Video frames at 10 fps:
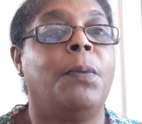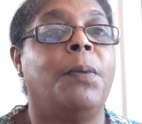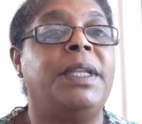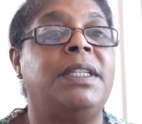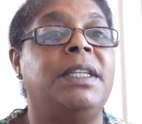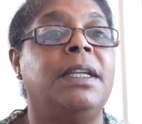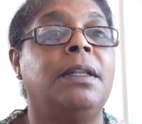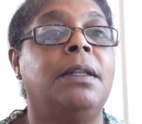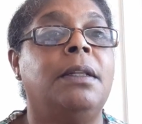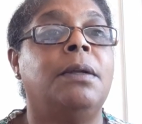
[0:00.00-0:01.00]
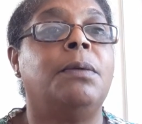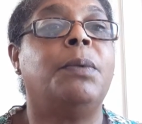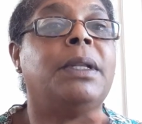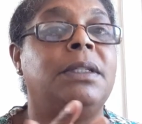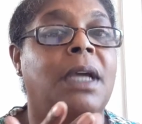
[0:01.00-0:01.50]
We still
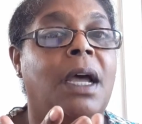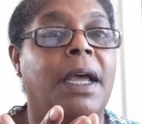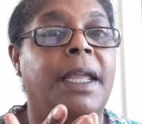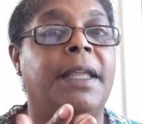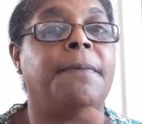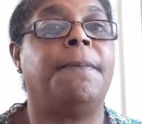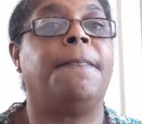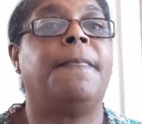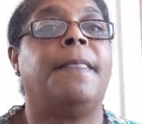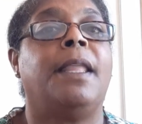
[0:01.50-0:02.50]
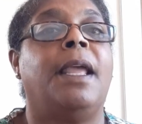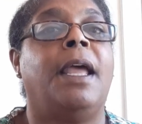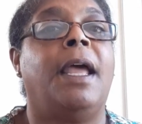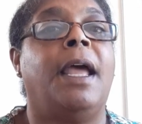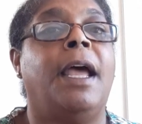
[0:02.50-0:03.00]
will die,
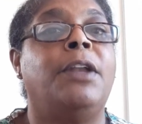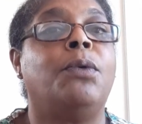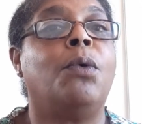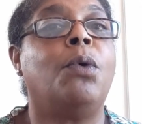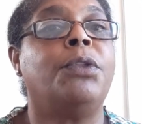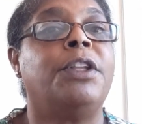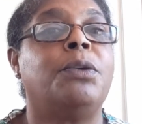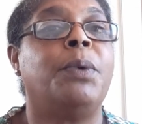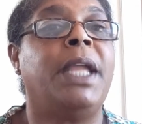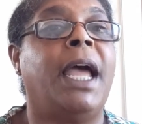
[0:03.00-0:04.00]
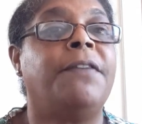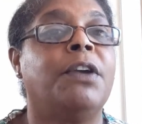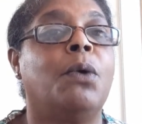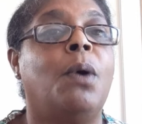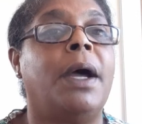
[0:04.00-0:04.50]
and all that we have
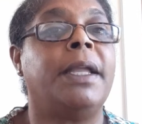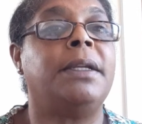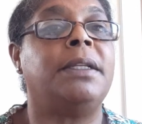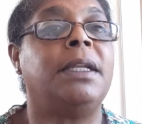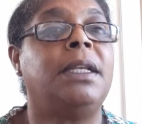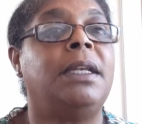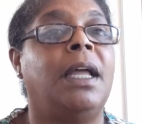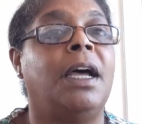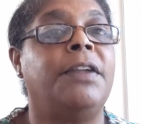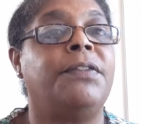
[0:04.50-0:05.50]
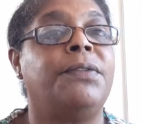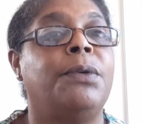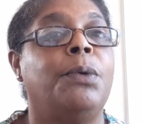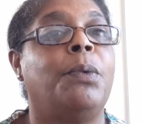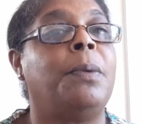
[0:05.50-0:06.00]
acquired in life
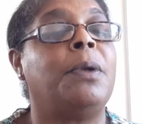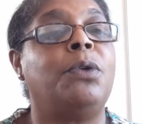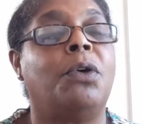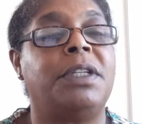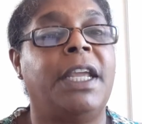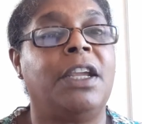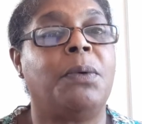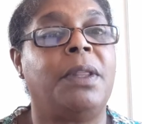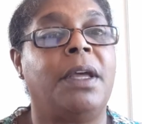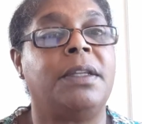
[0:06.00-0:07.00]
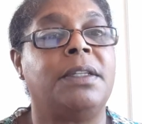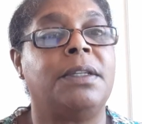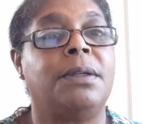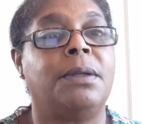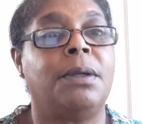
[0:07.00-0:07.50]
we will not take with
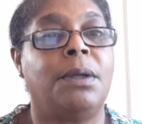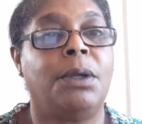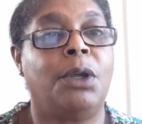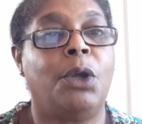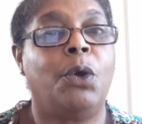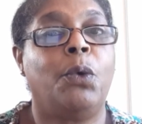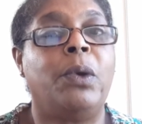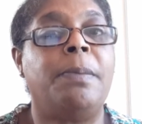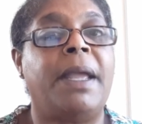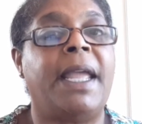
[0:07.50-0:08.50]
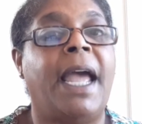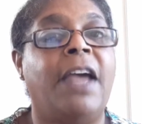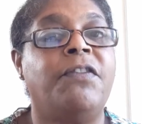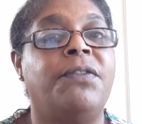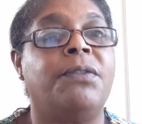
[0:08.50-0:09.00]
us. We may
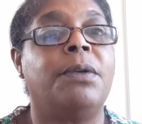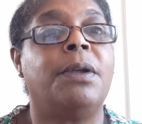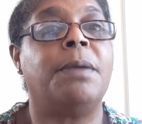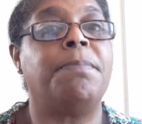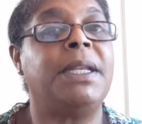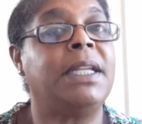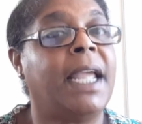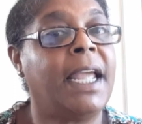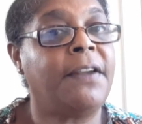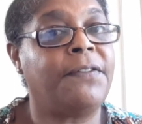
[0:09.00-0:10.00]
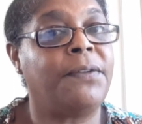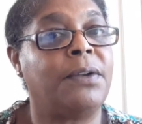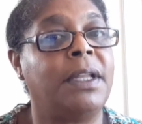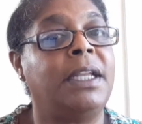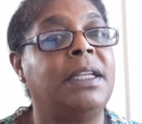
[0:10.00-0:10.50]
have been
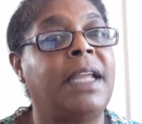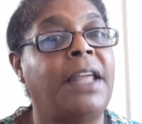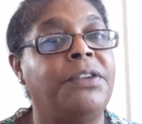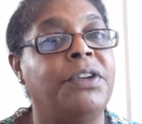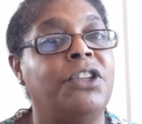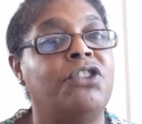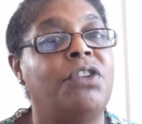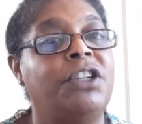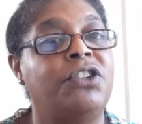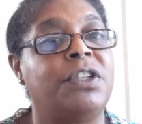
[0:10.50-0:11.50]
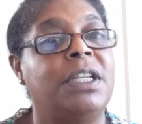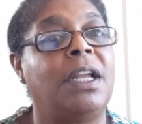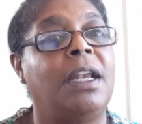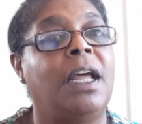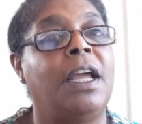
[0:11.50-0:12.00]
careful in gathering the treasures in
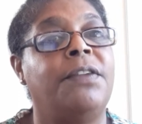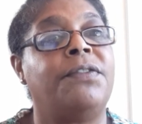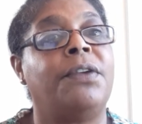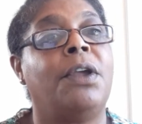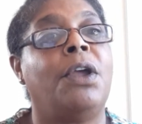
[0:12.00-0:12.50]
our life,